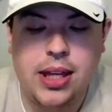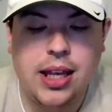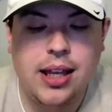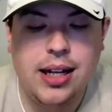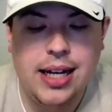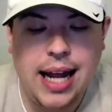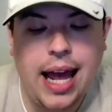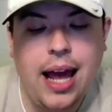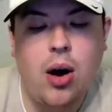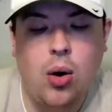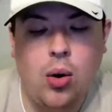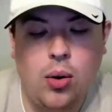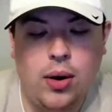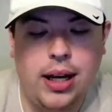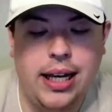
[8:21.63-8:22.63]

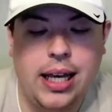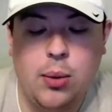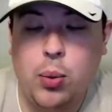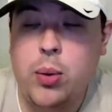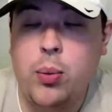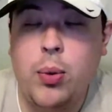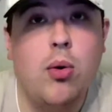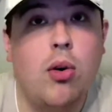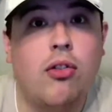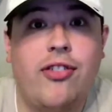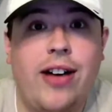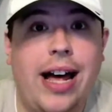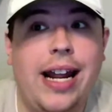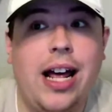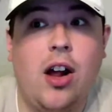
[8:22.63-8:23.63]
Now, again, we won't
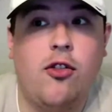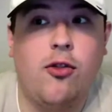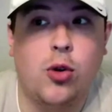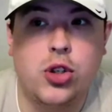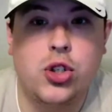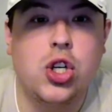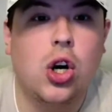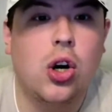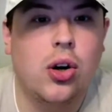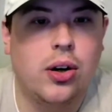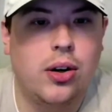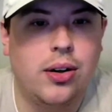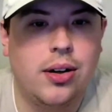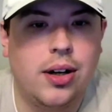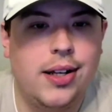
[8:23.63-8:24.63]
find out for
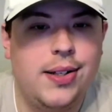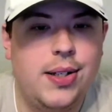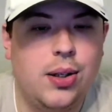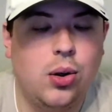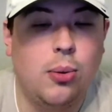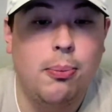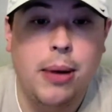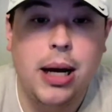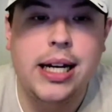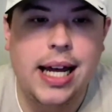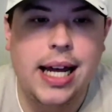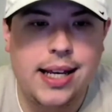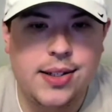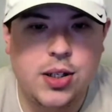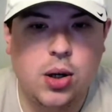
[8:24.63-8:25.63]
certain until
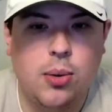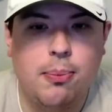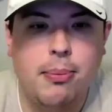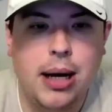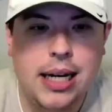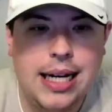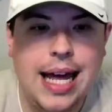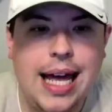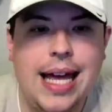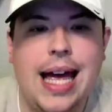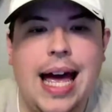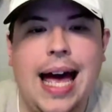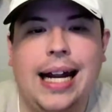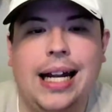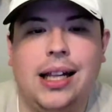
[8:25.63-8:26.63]
Monday. So Monday
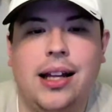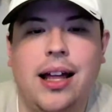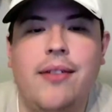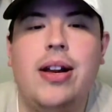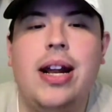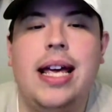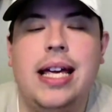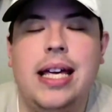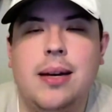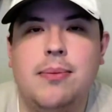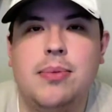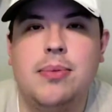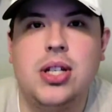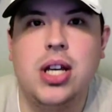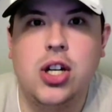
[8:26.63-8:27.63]
at 11 a.m.
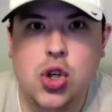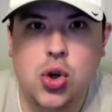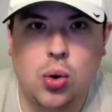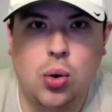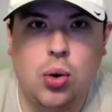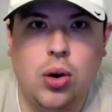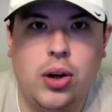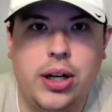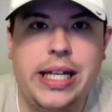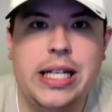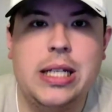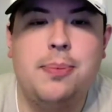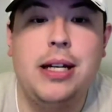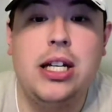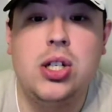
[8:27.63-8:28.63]
Central on
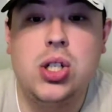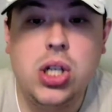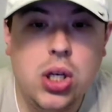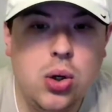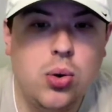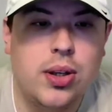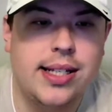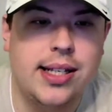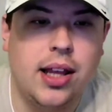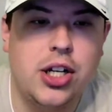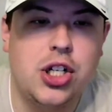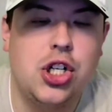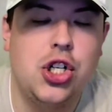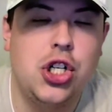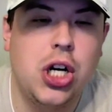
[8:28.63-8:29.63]
ESPN2, the
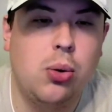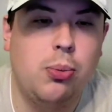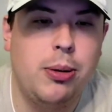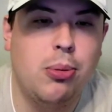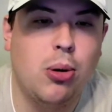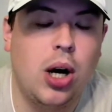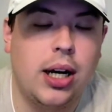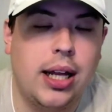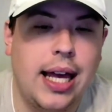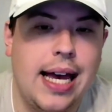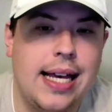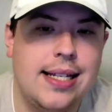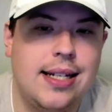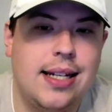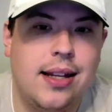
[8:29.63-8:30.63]
selection show will be
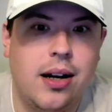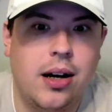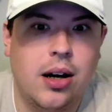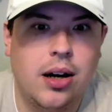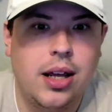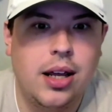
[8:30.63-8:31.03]
broadcasted there.